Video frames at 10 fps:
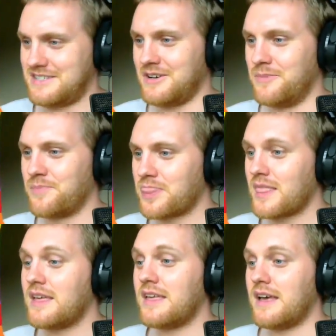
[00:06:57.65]
So
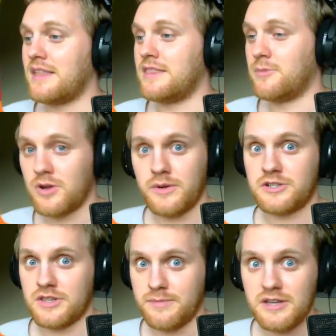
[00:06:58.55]
if you want to
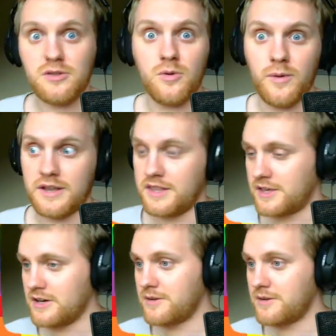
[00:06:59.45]
enjoy the meal, where did we